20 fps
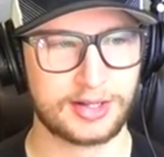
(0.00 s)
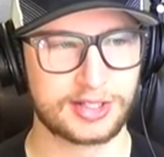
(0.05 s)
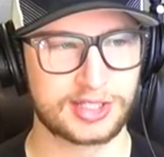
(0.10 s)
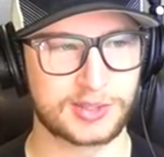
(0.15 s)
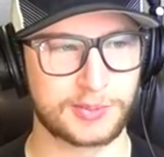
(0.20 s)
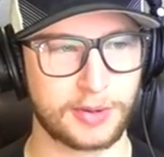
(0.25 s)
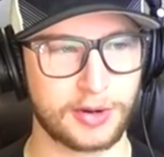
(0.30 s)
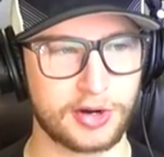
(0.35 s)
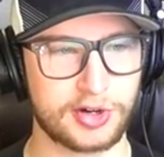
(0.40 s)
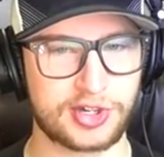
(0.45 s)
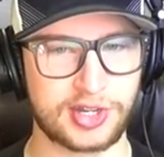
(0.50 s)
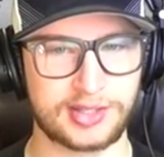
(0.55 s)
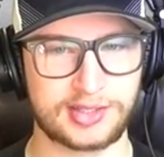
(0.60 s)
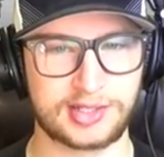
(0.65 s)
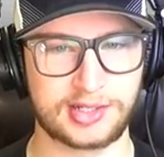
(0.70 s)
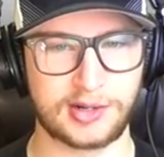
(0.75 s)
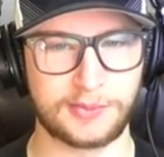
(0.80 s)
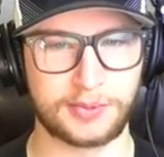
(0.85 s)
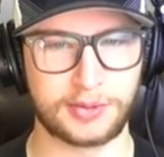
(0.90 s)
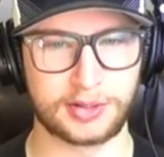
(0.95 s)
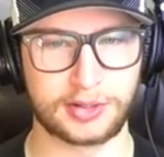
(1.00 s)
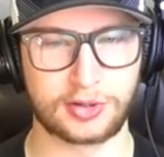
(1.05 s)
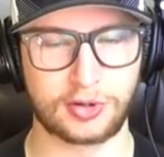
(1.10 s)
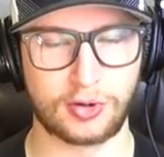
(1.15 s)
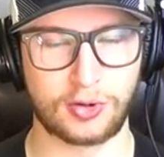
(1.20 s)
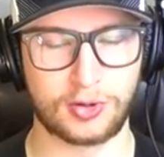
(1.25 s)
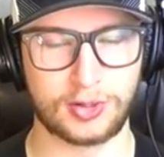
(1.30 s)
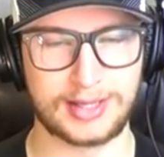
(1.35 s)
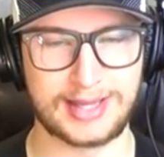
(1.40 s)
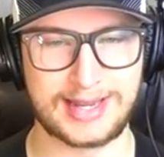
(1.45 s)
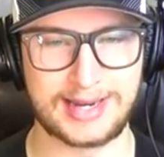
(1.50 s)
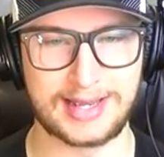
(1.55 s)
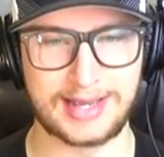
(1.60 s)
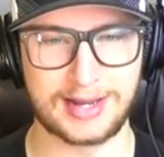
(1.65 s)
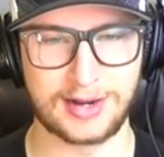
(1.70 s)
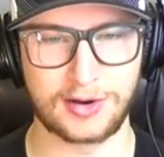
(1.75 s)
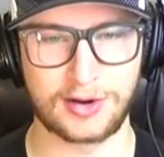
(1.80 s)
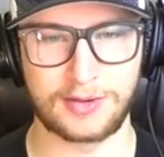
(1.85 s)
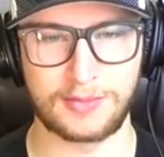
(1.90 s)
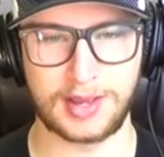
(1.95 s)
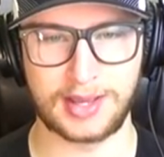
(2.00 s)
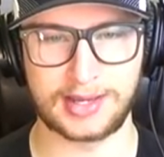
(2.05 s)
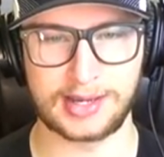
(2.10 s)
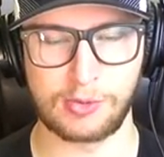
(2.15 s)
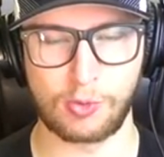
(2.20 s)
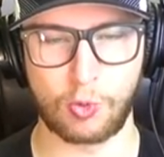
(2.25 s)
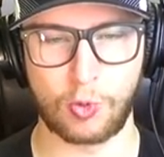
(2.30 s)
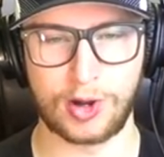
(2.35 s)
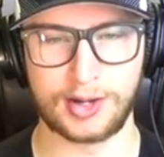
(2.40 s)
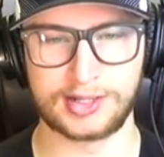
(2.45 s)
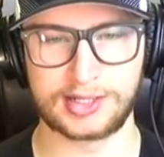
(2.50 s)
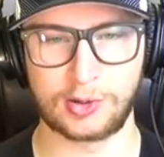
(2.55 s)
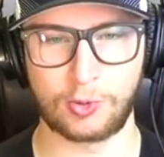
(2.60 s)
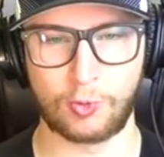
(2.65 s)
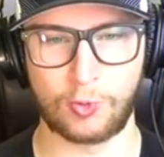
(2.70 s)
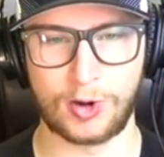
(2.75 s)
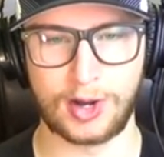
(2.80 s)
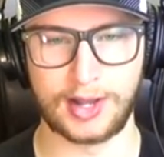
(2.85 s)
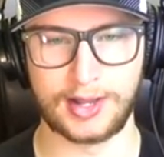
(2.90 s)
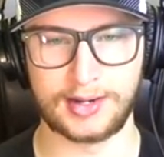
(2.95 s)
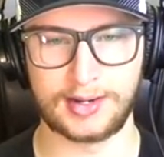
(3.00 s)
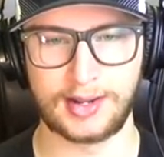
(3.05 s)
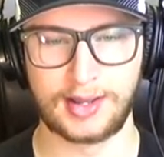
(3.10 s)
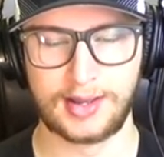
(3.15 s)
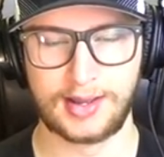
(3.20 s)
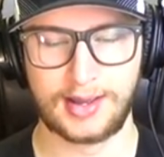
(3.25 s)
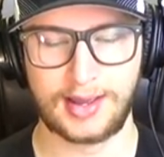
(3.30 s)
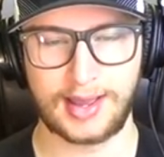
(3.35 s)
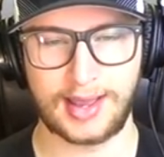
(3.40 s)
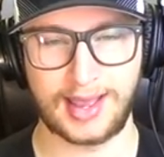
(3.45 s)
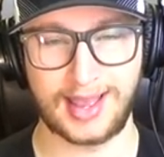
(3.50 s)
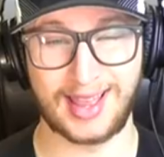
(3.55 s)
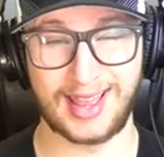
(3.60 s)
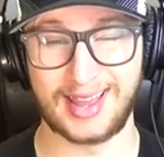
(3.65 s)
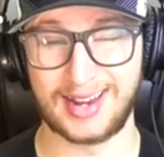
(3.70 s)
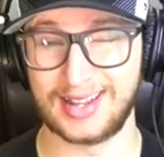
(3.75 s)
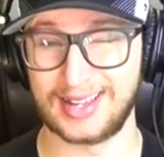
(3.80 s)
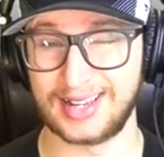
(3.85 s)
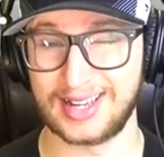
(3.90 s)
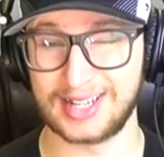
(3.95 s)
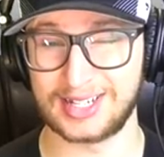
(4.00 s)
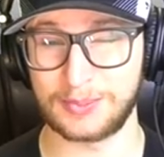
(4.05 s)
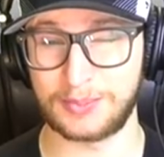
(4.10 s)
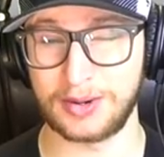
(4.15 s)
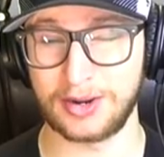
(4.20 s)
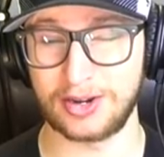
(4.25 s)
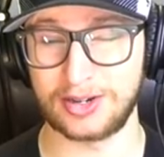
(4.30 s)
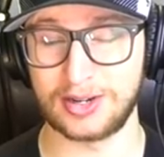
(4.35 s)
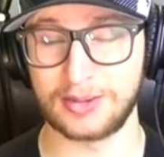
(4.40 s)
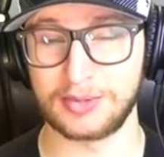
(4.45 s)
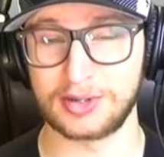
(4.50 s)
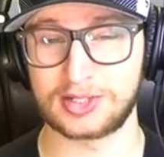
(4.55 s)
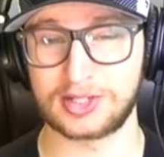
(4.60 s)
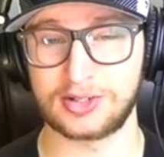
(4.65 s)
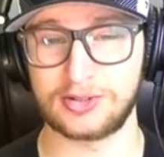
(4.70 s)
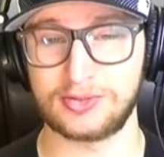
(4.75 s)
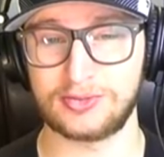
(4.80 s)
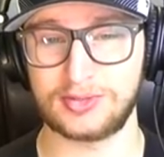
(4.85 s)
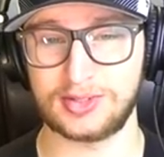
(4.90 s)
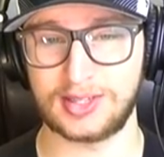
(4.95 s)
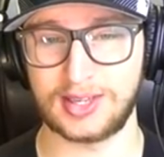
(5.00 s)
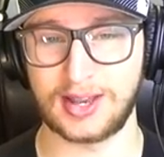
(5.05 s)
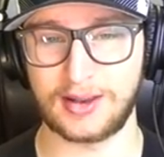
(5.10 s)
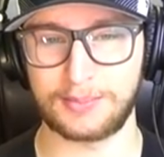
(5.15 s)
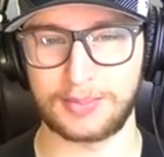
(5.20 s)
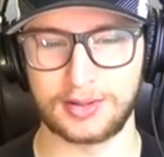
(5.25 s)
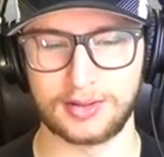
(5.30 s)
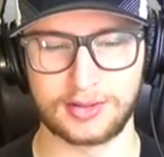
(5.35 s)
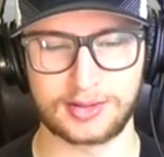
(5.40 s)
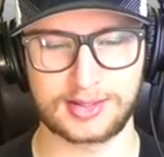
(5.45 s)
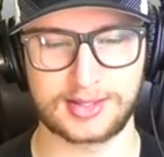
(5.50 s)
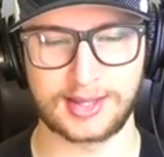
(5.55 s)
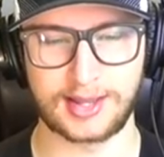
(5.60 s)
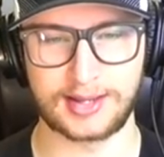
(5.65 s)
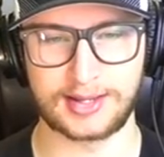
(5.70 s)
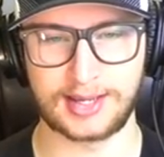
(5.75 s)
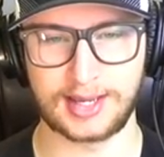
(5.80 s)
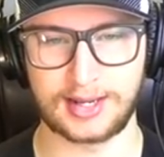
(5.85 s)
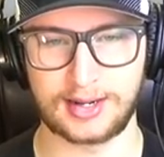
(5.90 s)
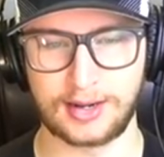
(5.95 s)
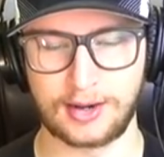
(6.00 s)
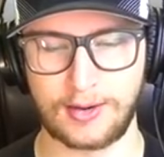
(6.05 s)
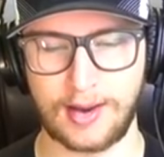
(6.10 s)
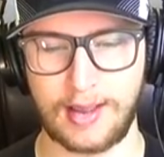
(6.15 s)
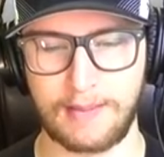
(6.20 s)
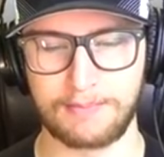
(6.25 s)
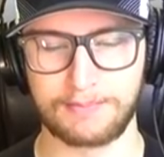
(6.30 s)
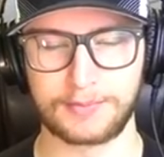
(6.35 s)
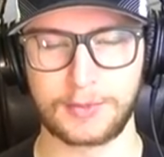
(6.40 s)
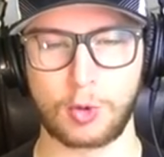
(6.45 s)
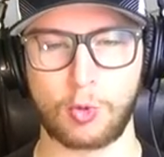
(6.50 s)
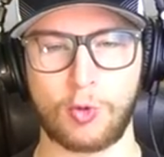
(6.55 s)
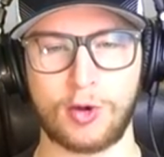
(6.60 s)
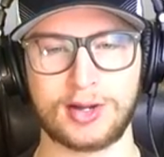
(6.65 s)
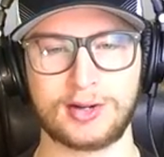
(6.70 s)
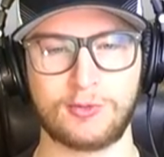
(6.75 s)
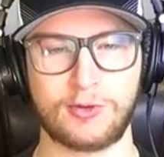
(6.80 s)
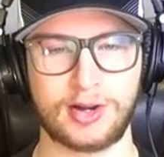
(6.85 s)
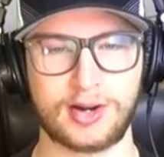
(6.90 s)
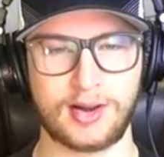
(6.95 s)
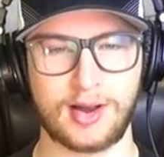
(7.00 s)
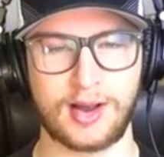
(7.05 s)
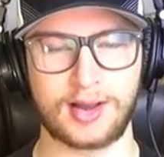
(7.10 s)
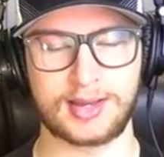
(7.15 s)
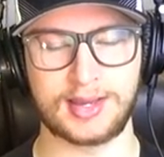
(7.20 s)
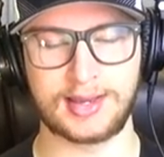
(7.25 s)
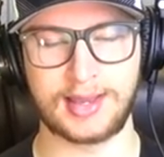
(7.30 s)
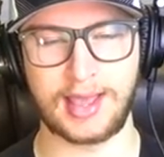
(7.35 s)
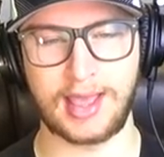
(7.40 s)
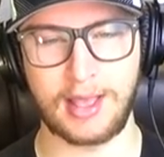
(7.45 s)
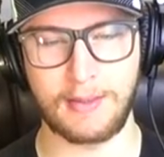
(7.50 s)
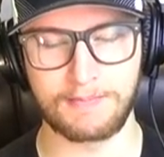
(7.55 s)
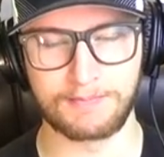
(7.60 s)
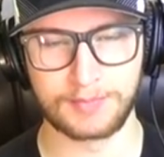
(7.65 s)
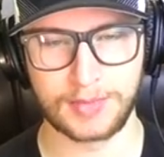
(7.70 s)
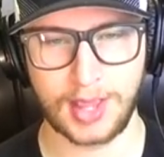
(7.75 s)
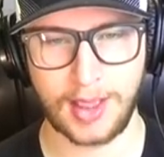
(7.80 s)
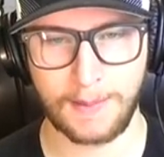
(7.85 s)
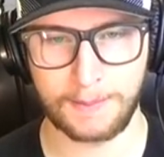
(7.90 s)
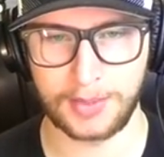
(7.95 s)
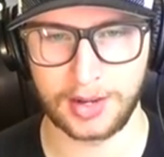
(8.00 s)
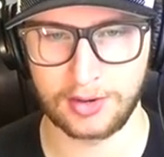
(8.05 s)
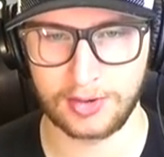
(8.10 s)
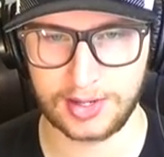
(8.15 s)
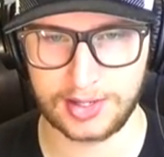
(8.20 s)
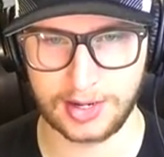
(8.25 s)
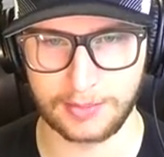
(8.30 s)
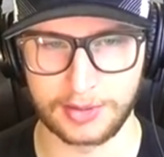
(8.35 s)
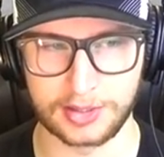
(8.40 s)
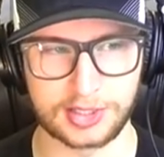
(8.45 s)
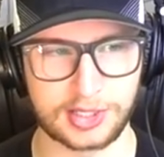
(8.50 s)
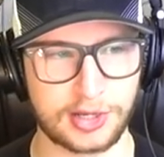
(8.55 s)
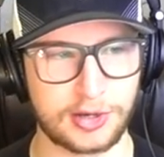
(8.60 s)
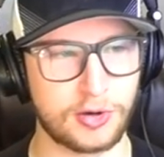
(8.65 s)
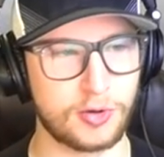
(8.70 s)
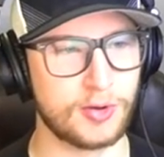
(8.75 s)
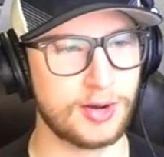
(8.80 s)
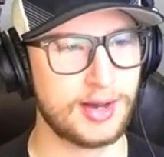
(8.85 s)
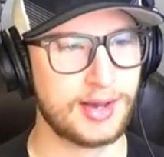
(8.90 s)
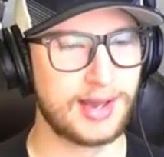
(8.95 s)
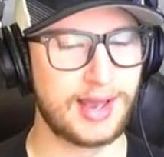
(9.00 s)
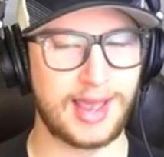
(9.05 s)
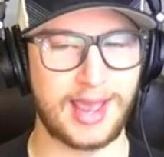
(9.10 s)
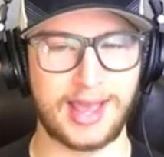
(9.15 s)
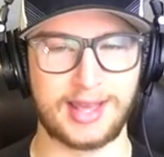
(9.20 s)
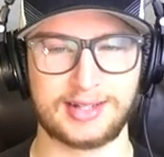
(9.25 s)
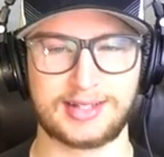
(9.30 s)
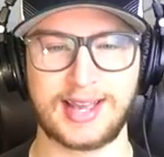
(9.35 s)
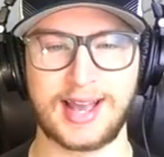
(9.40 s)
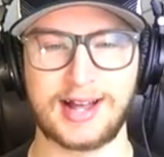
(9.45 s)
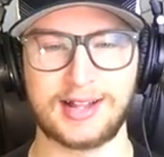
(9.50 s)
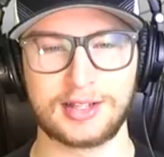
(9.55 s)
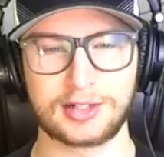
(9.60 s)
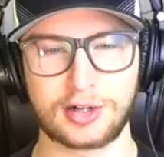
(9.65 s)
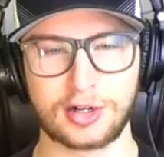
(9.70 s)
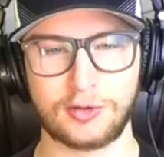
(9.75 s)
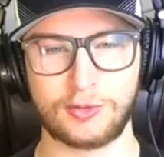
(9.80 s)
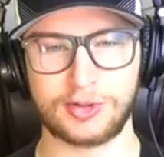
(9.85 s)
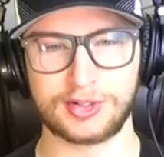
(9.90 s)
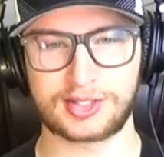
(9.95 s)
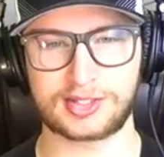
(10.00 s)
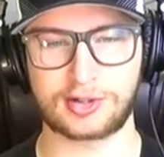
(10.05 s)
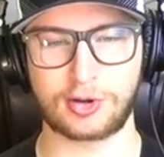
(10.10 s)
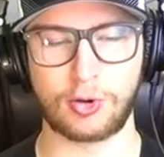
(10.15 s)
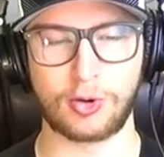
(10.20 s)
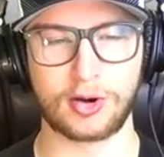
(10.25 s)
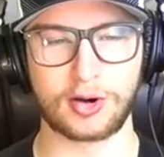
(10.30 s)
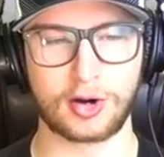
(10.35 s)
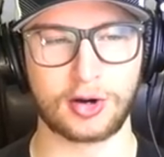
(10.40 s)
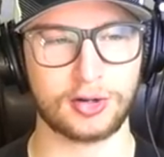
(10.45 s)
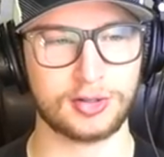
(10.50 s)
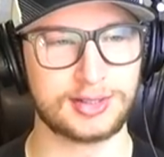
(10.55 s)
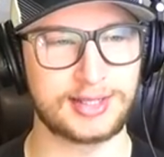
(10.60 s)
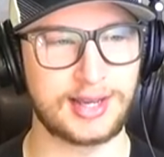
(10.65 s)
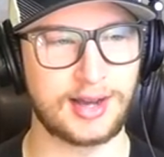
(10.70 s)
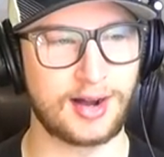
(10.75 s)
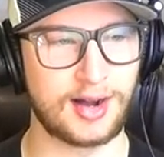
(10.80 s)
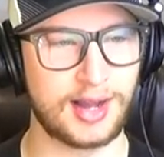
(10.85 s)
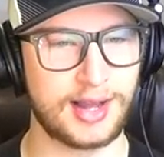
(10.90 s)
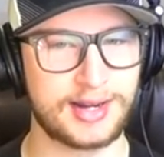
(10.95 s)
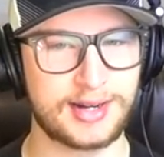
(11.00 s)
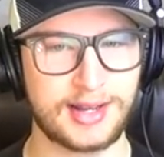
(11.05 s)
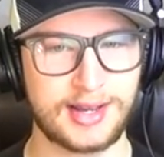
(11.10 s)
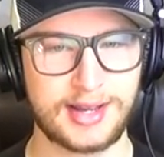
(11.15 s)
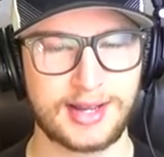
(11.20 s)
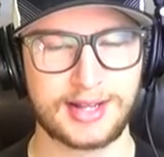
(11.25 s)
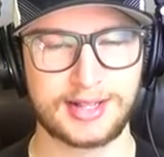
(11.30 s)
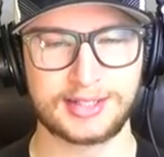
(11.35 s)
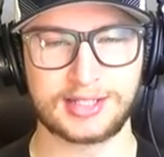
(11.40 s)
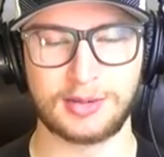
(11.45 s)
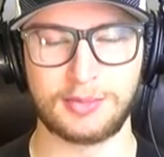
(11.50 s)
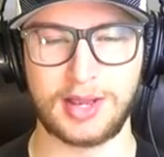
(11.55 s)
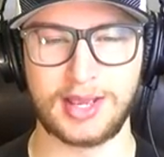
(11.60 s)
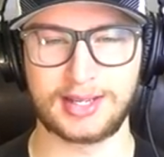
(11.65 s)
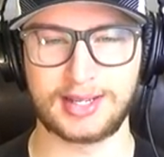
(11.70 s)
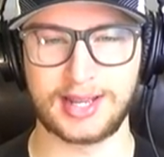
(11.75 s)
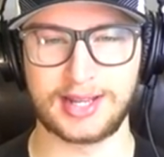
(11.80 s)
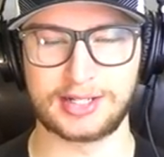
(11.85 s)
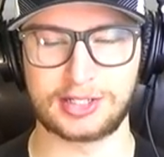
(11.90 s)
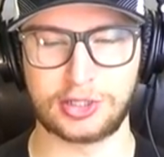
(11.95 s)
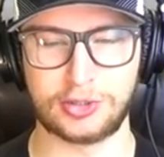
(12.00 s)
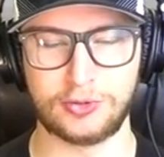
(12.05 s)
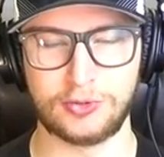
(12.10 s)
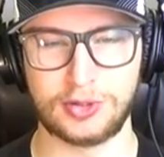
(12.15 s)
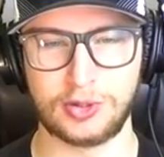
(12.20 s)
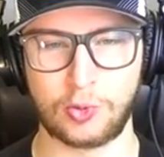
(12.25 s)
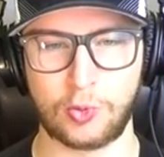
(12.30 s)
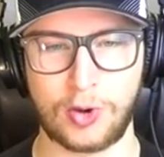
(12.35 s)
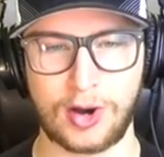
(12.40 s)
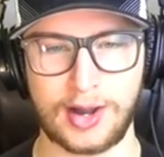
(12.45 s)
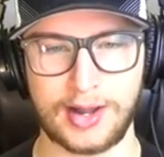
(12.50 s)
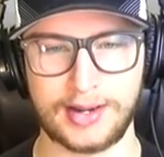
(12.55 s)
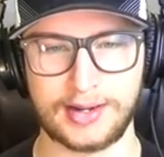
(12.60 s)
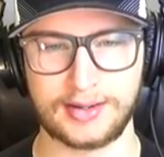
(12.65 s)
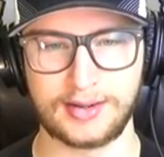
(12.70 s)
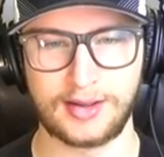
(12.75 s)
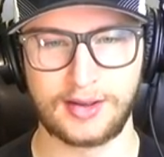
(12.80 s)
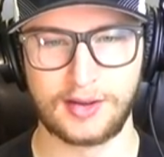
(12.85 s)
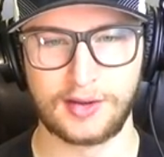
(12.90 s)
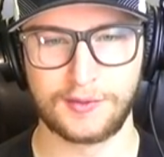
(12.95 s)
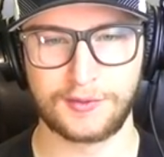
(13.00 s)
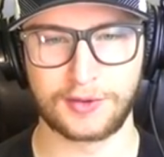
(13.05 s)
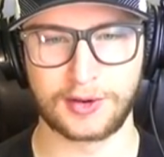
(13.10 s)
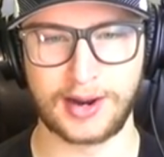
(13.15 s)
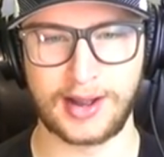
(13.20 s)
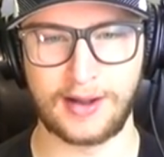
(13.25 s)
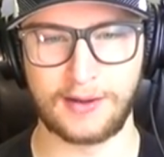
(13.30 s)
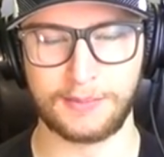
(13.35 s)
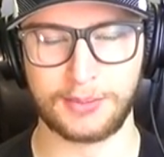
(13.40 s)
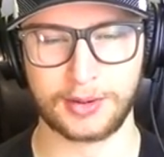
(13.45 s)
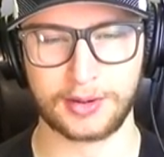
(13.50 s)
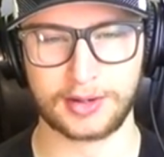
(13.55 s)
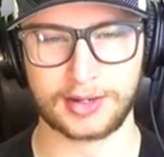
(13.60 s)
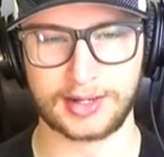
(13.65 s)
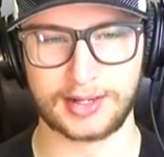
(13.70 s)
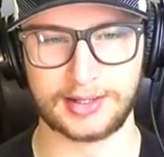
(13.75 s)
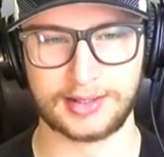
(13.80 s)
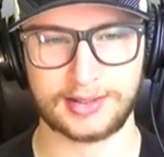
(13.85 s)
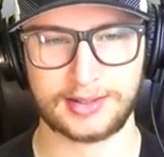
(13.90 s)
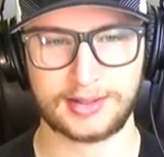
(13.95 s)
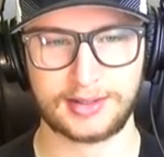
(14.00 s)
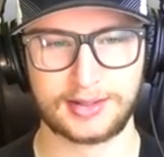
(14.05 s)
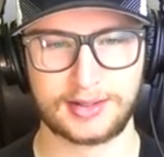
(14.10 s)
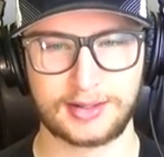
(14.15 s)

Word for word: Spurgeon's going to put a goal in here and make it one to one heading into period number two. Yep, it looks like it. All right, 1 1 hockey game, period number two. And Gallagher will score early on to make it 2 to 1 for Alberta.